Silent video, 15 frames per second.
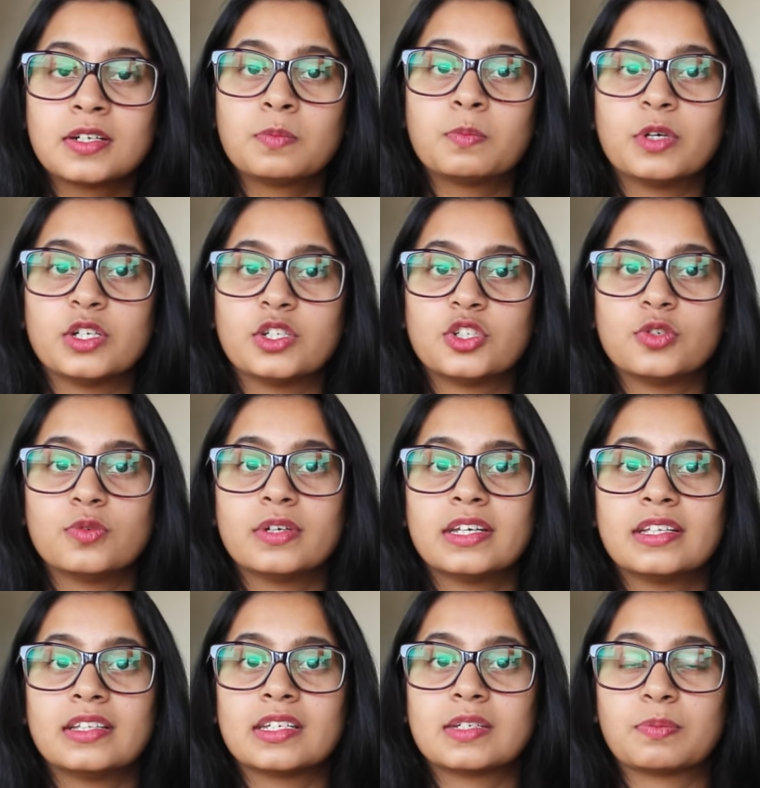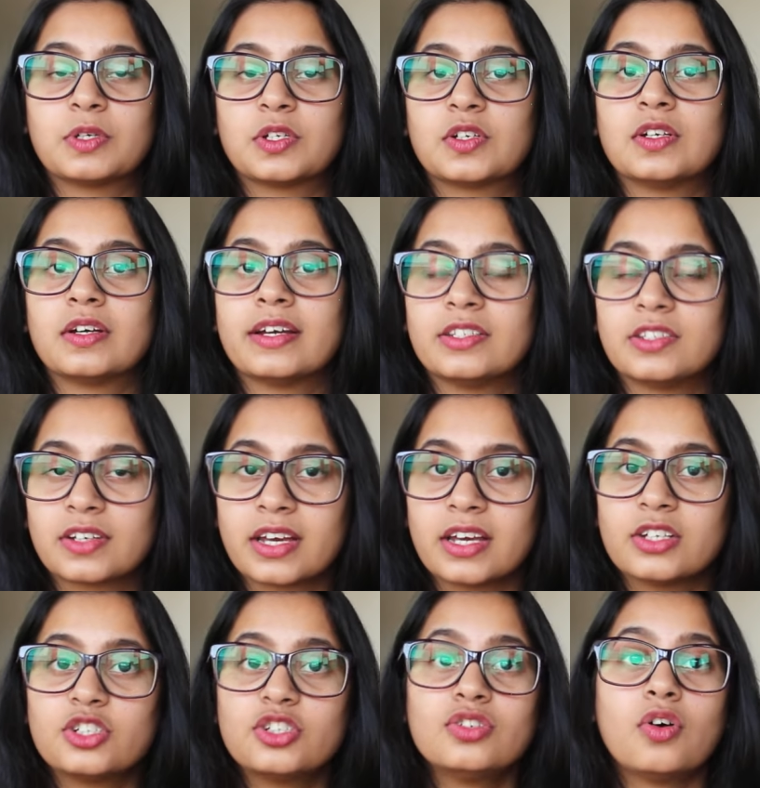in pursuing this particular
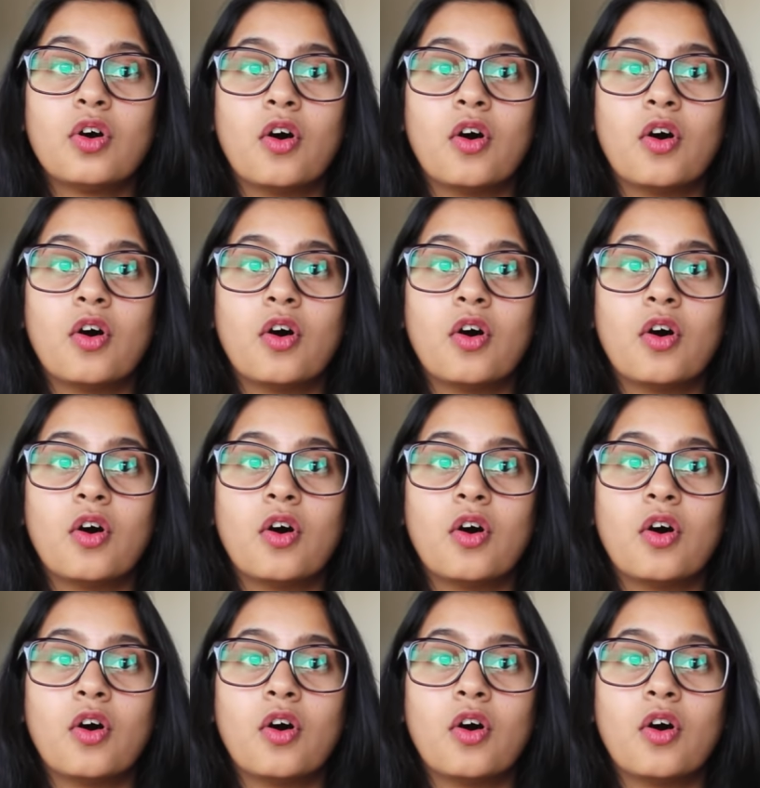education